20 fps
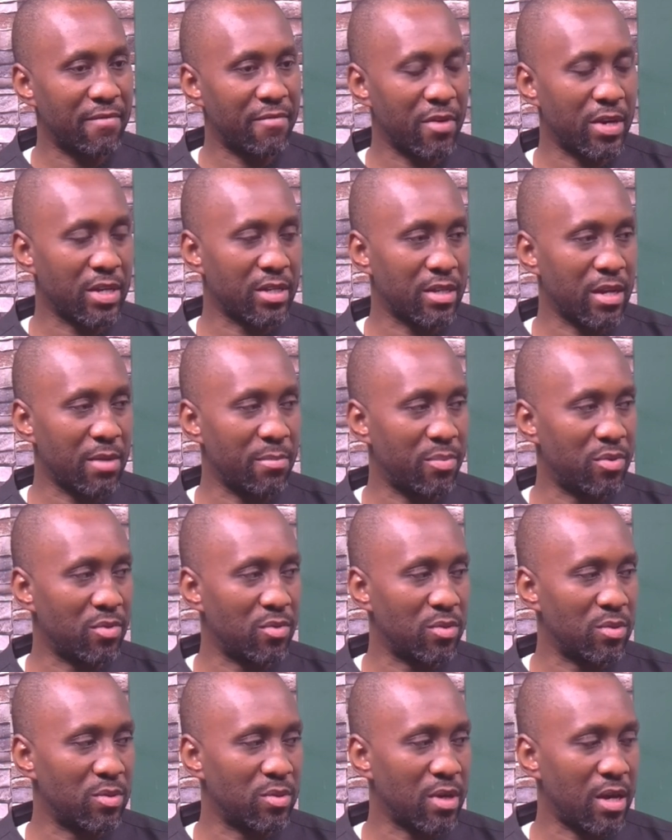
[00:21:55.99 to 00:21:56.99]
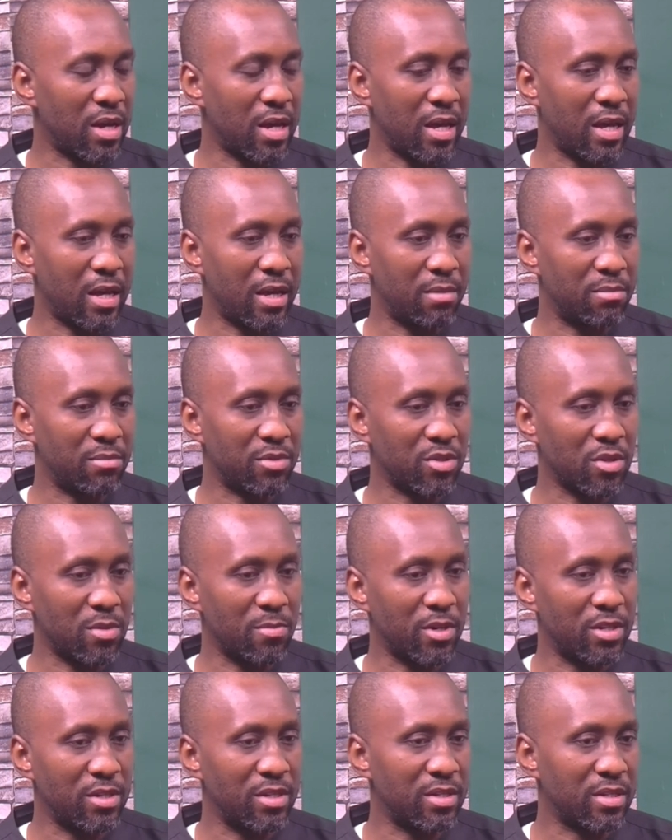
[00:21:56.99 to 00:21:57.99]
For example, um,
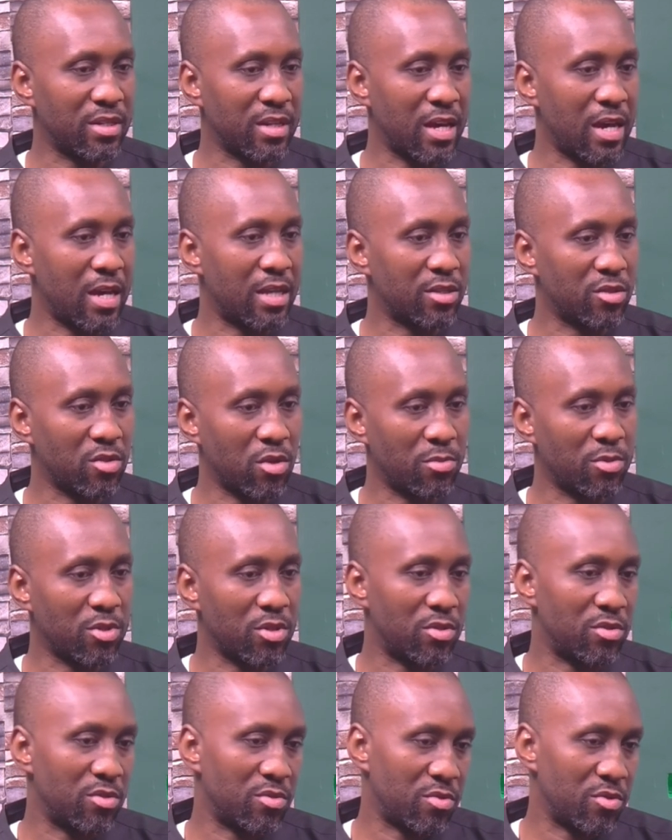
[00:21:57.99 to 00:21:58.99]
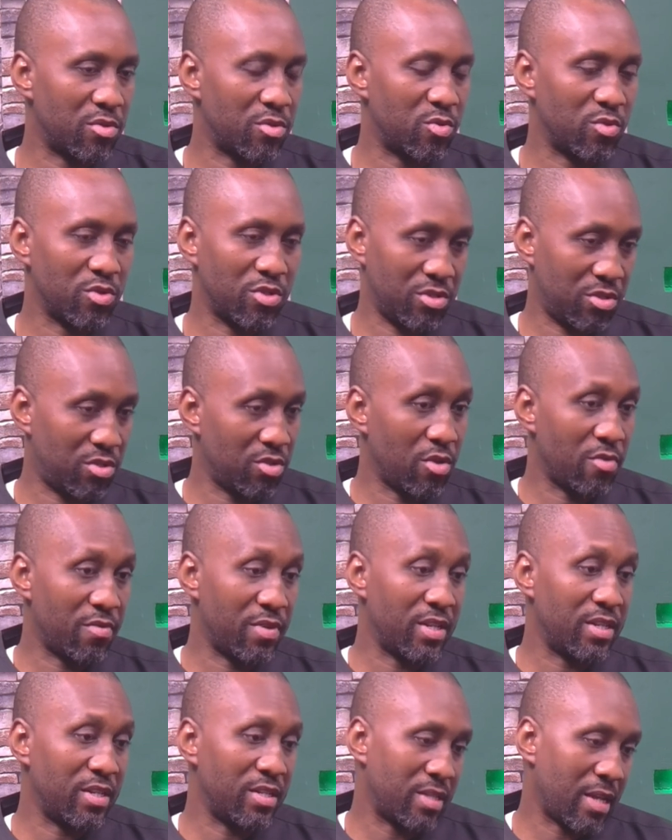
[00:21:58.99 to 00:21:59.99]
somebody's car stops on the road, which is not
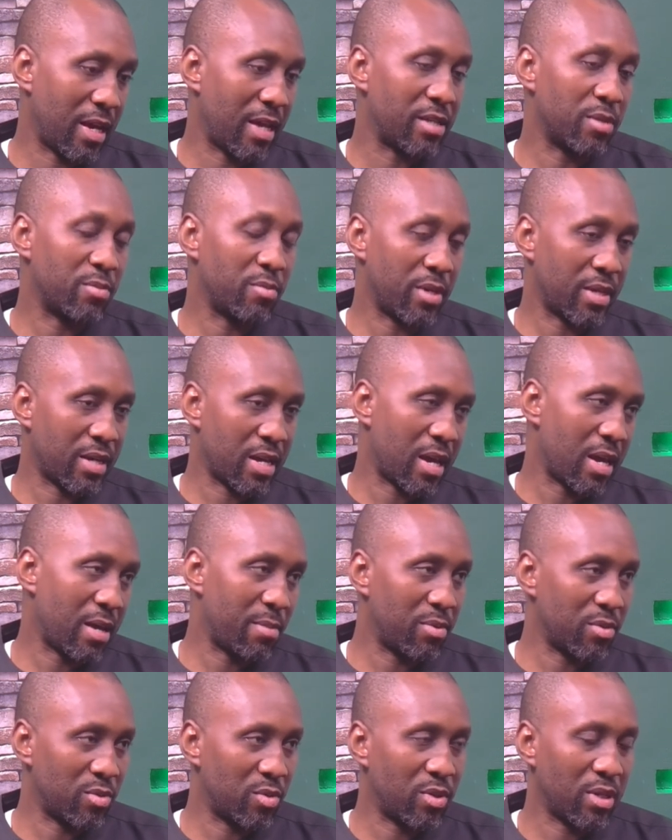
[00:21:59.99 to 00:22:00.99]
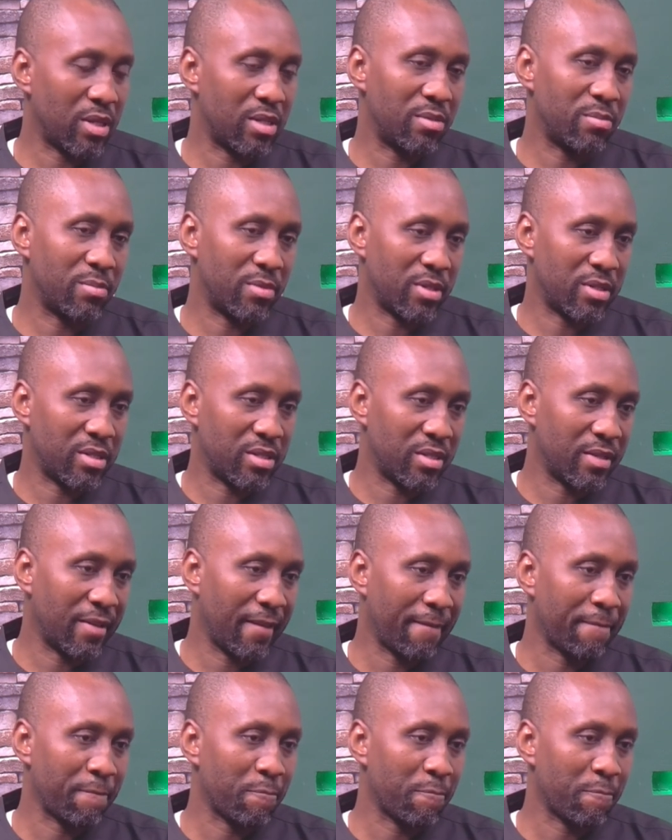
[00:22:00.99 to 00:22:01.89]
really nice, but it can happen to anybody, yes.